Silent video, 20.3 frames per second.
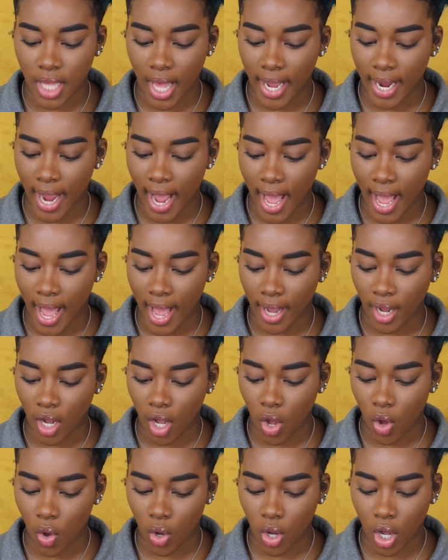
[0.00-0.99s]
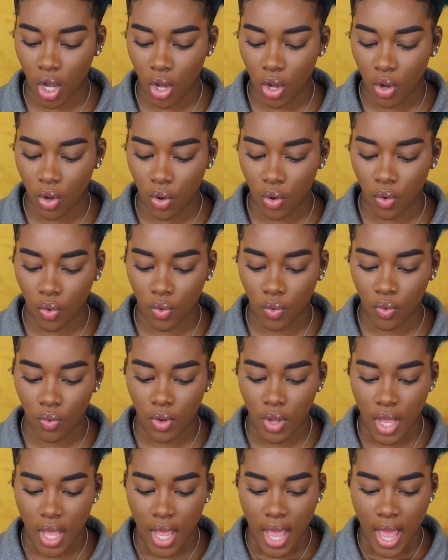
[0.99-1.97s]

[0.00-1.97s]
I got Cocoa.